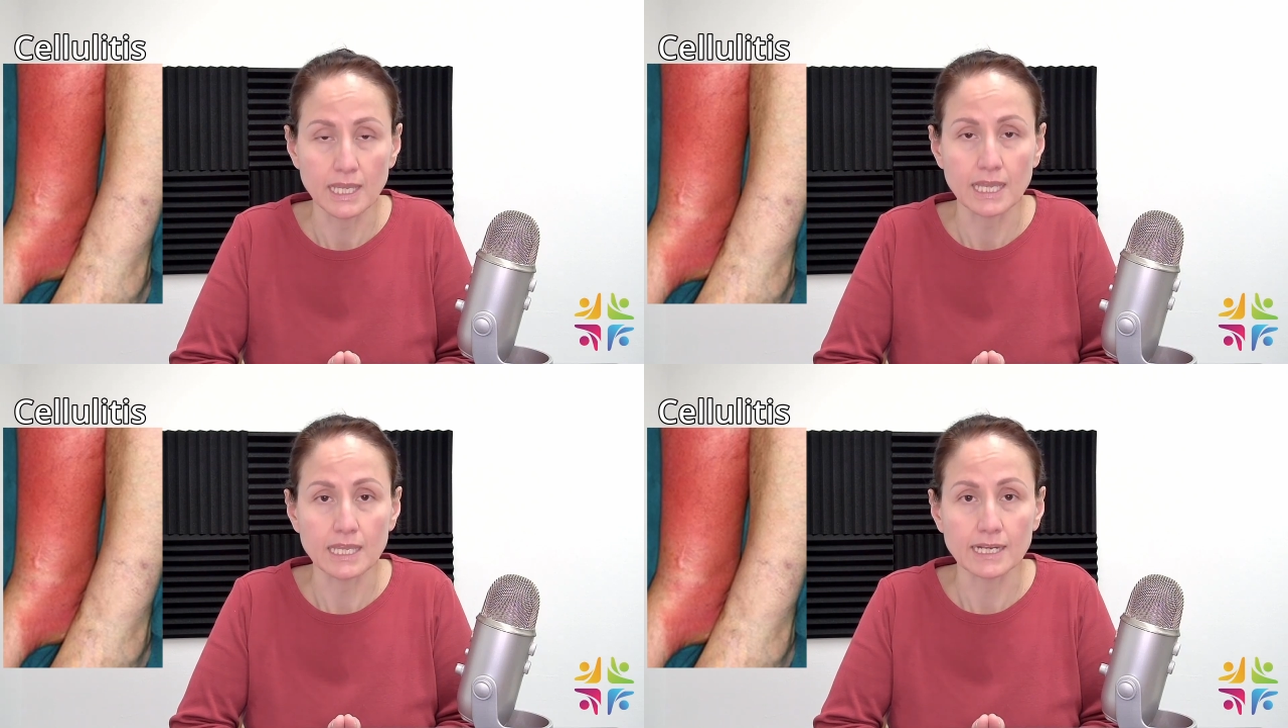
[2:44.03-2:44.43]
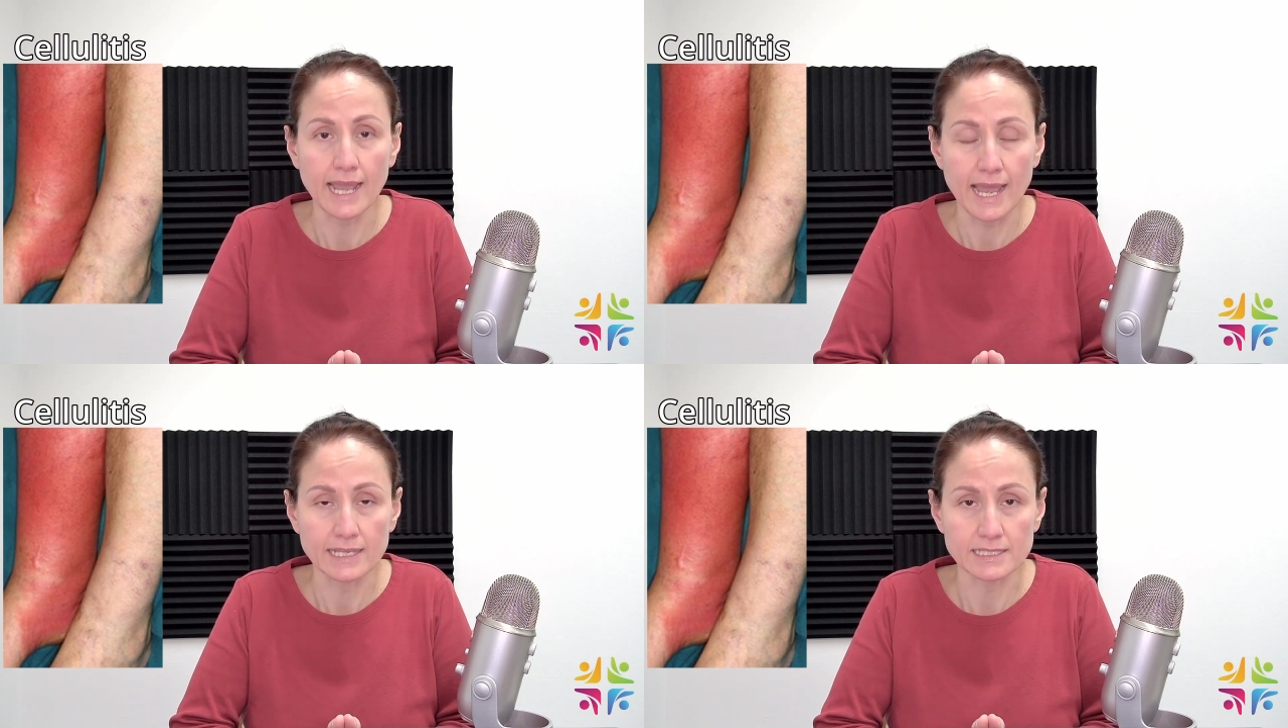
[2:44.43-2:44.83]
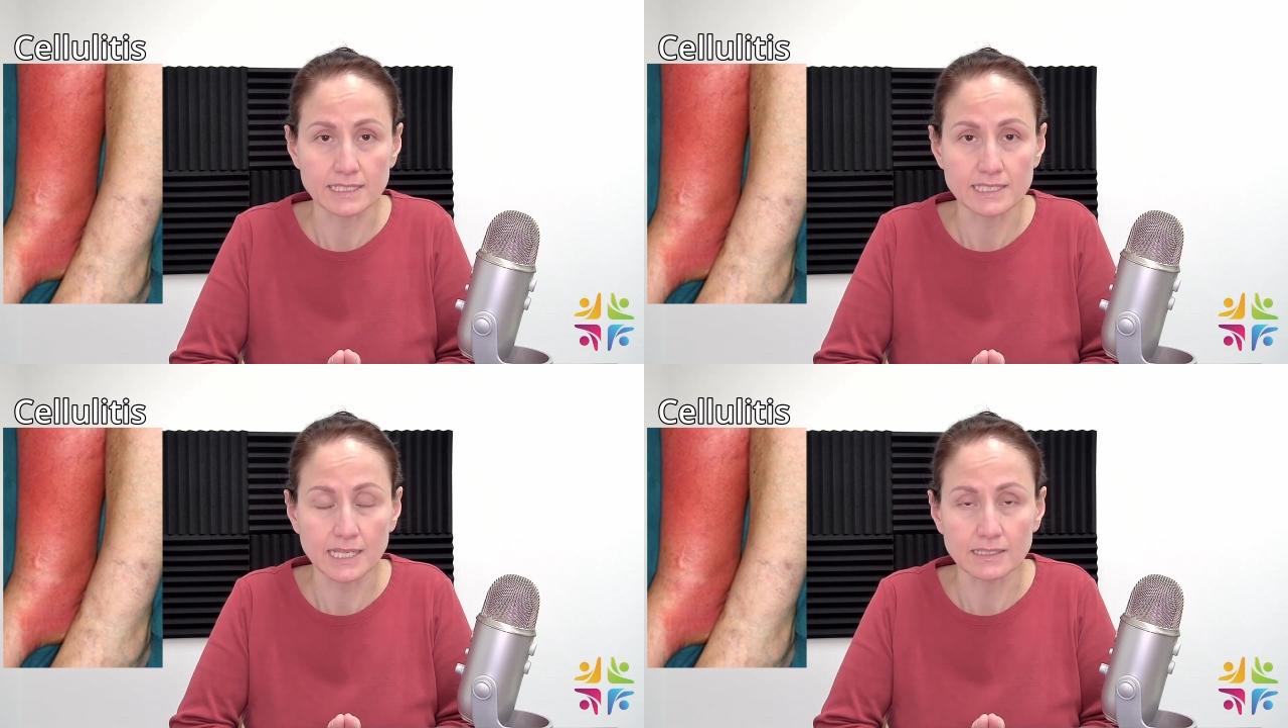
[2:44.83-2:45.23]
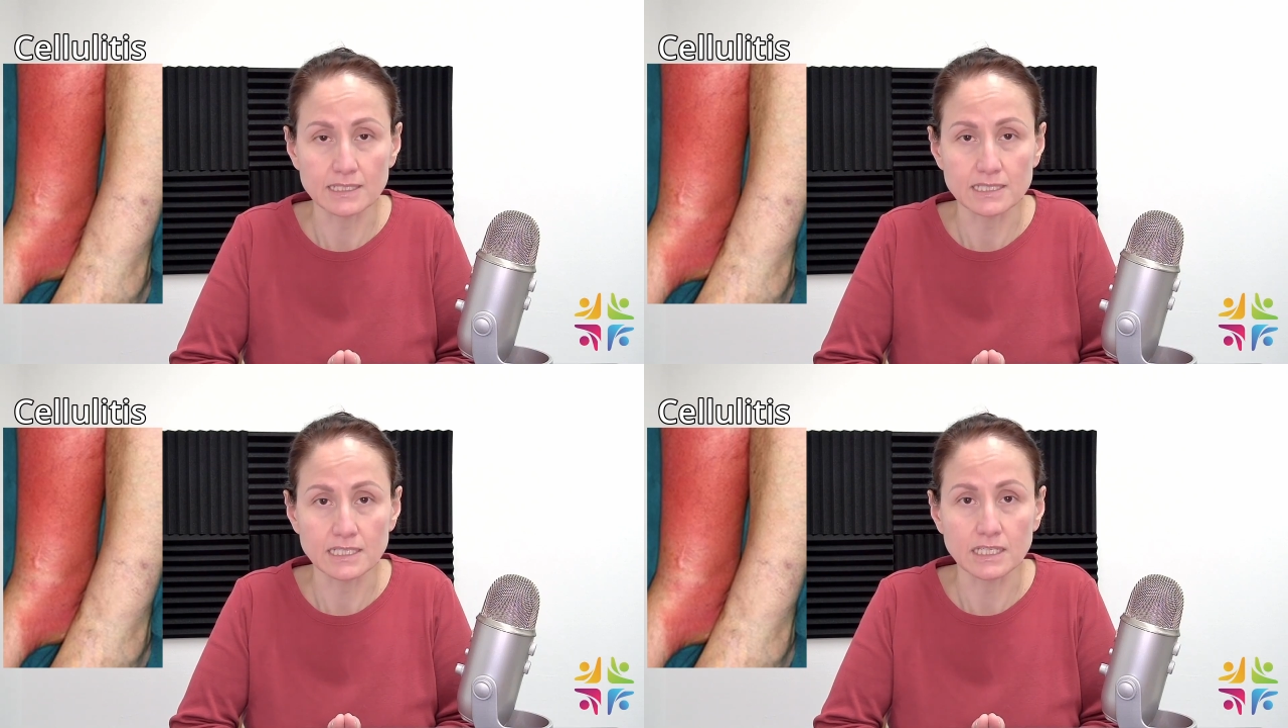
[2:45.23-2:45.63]
it has the
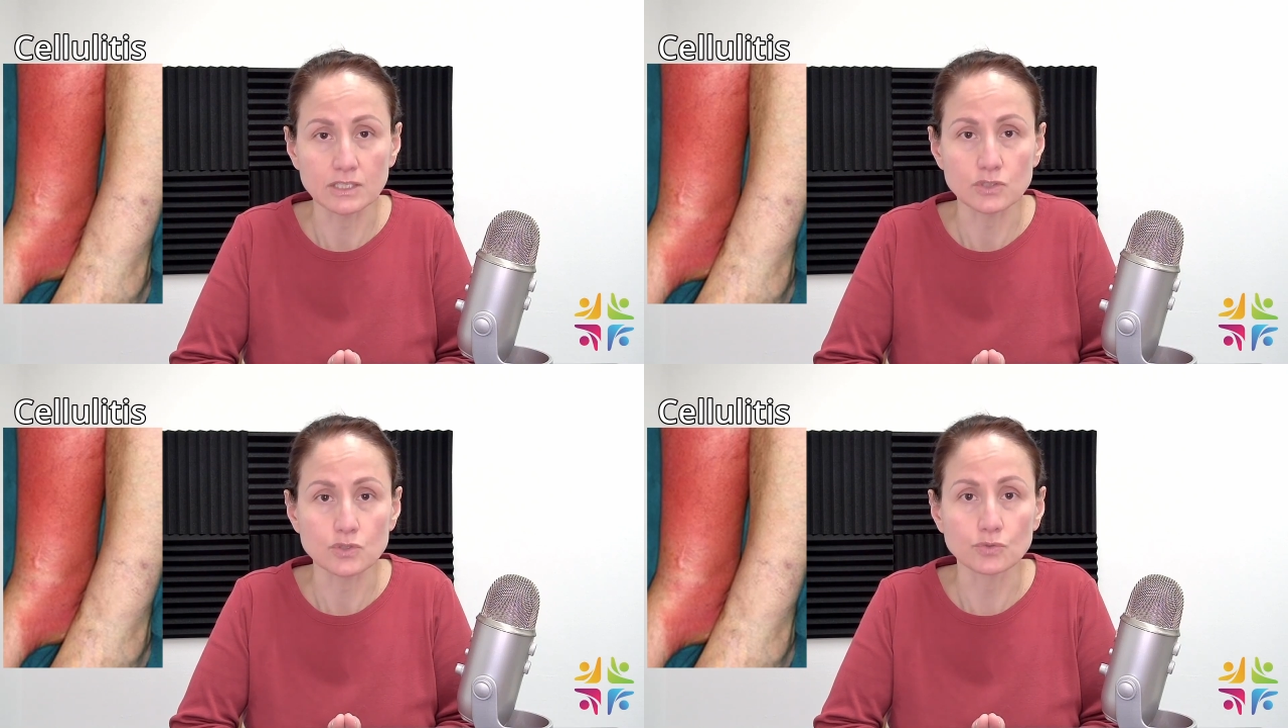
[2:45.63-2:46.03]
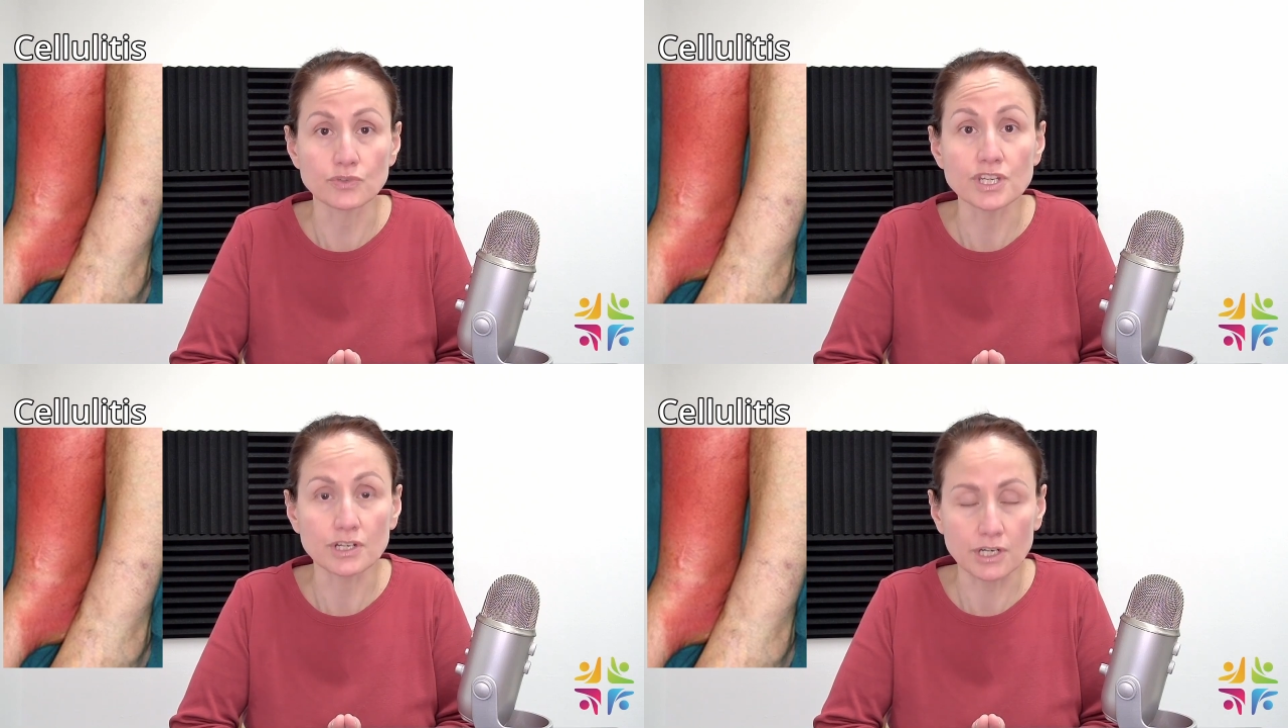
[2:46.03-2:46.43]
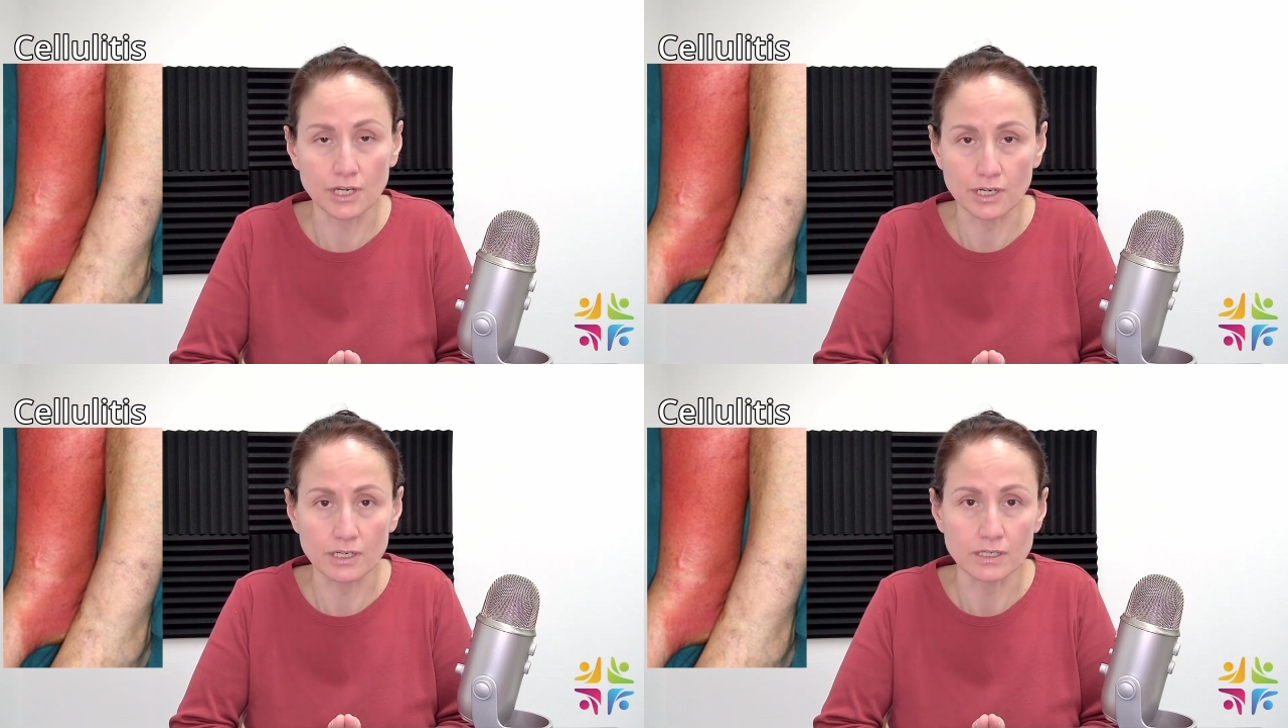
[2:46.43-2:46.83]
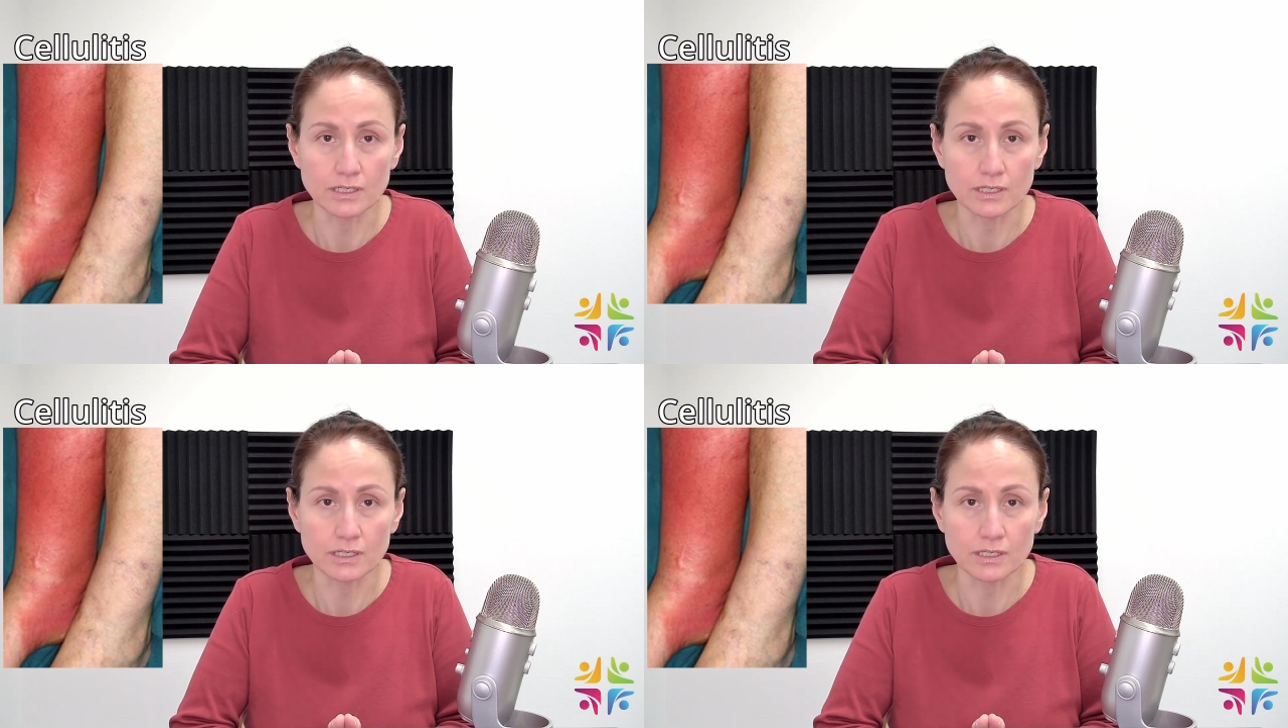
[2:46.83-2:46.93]
tendency to reoccur